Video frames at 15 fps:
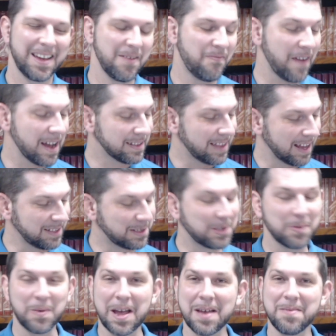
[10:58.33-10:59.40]
In fact, that's
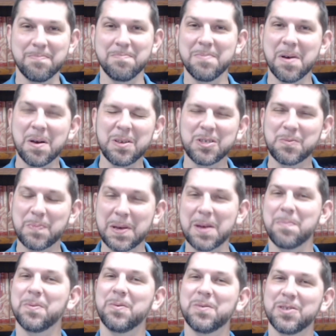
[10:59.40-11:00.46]
the way most
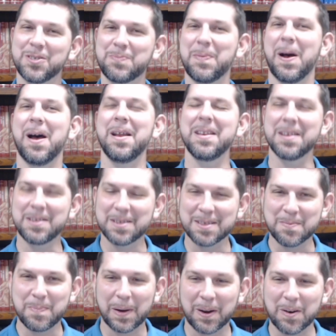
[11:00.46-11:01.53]
people responded to
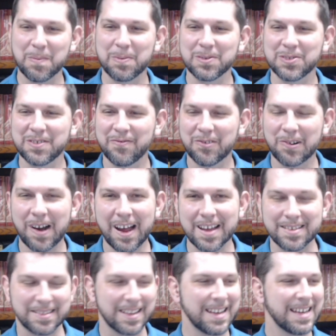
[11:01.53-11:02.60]
the parables of
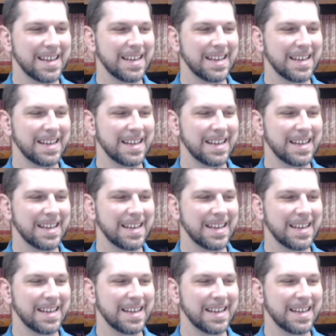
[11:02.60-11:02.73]
Christ.